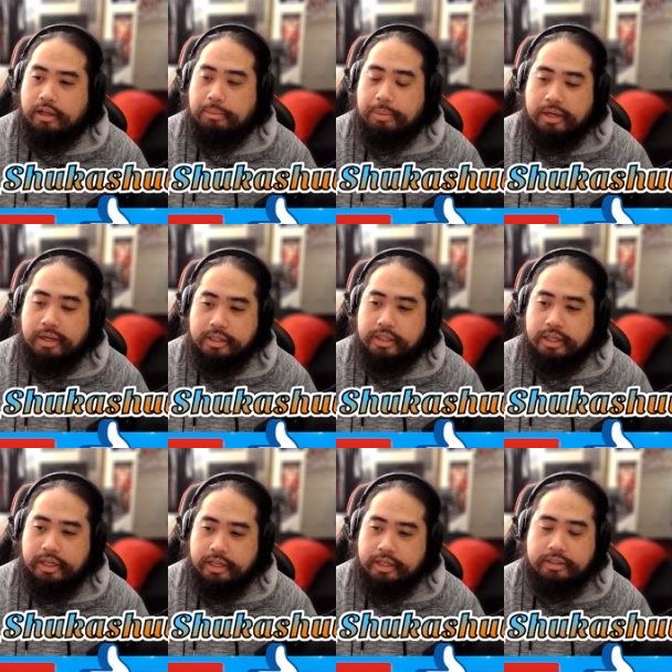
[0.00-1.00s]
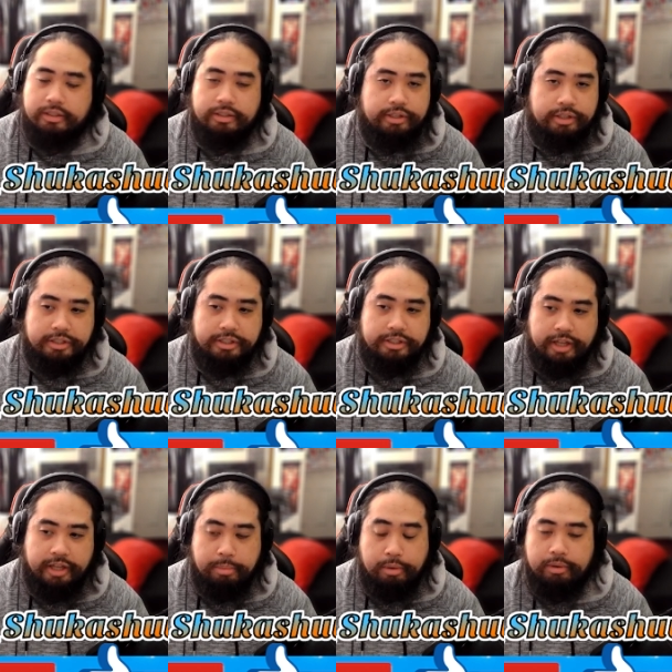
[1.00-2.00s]
because it is just
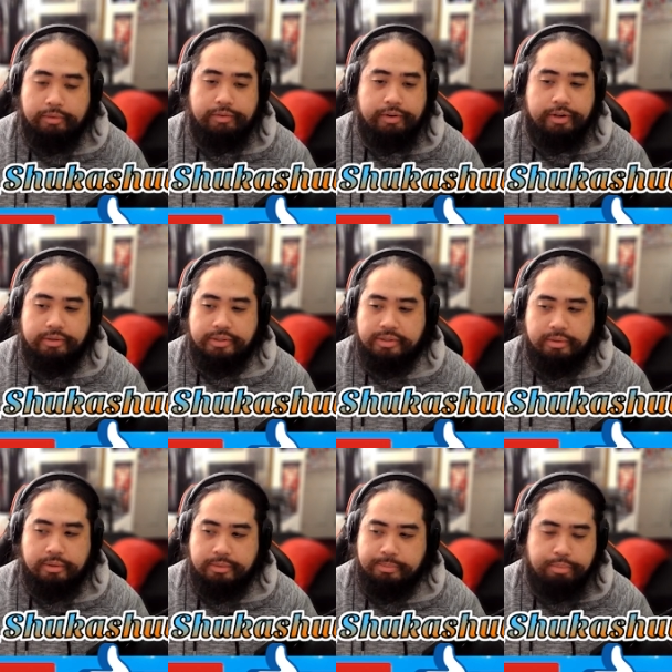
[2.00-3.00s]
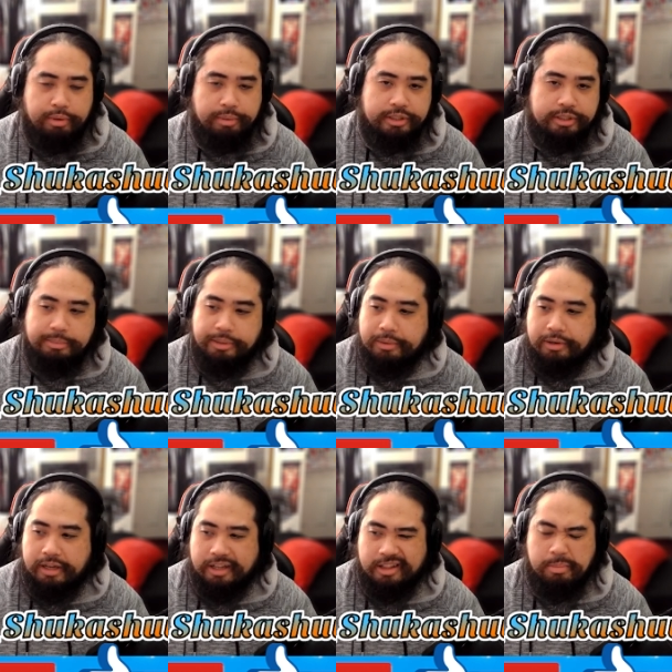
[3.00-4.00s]
a polling video, so it'll pretty much just be around
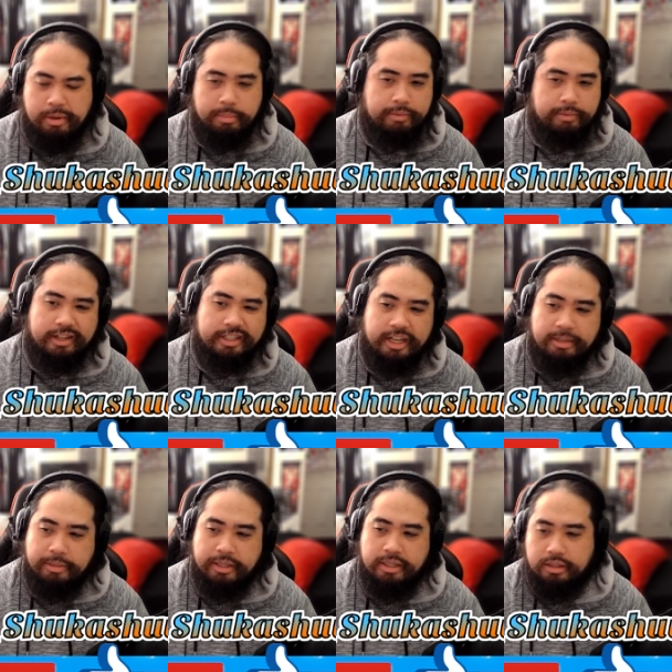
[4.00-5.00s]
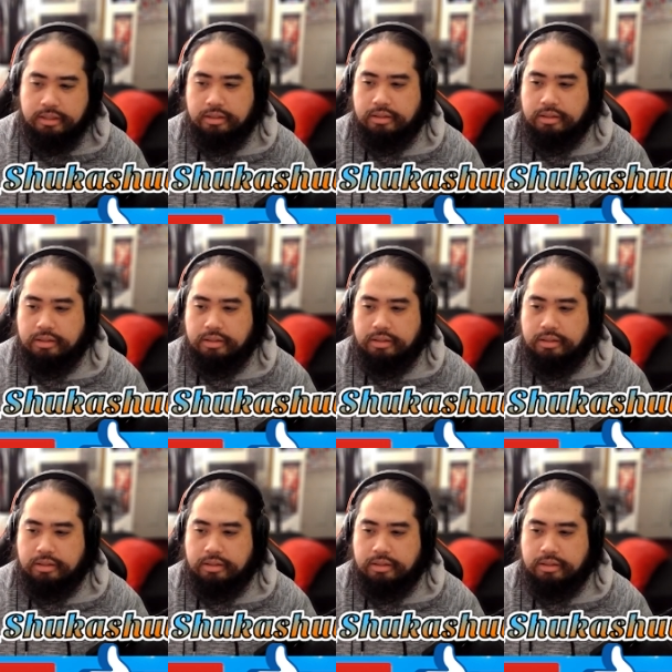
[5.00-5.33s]
like the minimum of like 10 minutes.